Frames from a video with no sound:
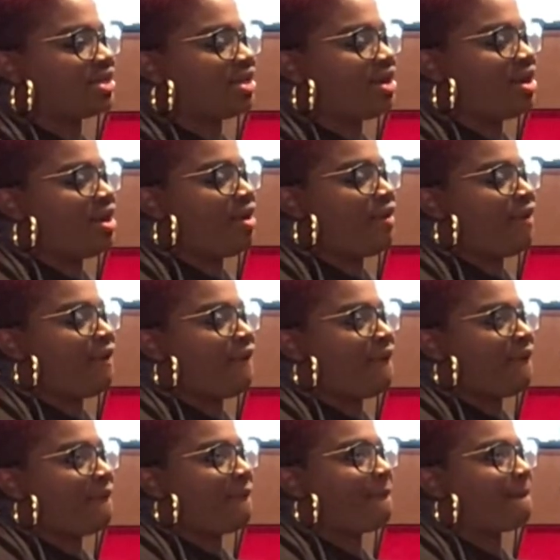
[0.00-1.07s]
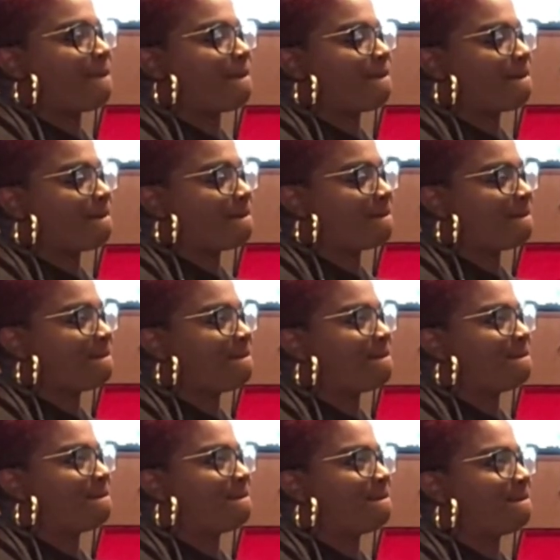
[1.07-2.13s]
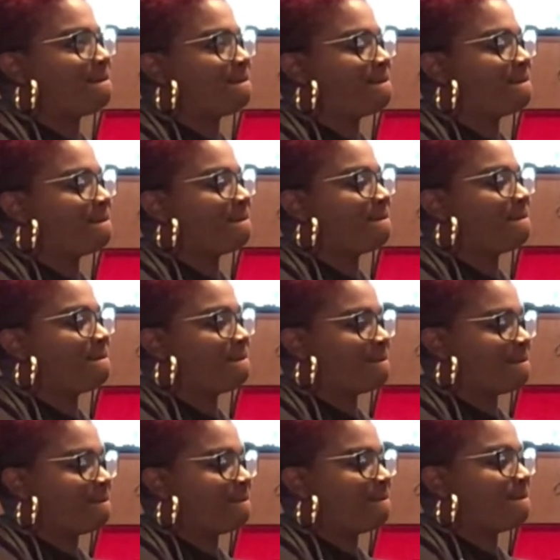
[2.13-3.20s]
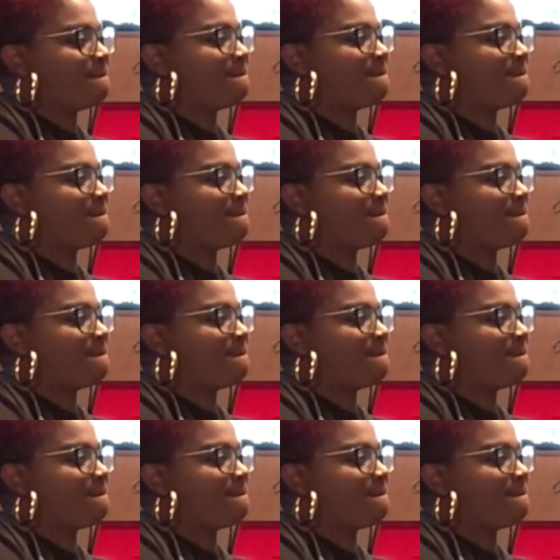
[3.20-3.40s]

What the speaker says: (silent)